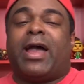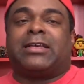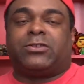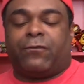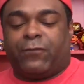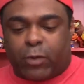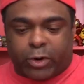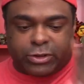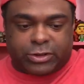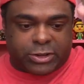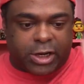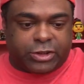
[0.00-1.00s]
it has the
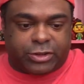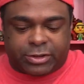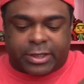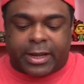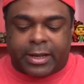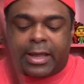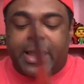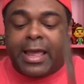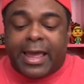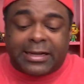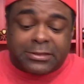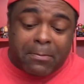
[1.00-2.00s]
force touch thing.
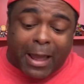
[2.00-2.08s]
It is a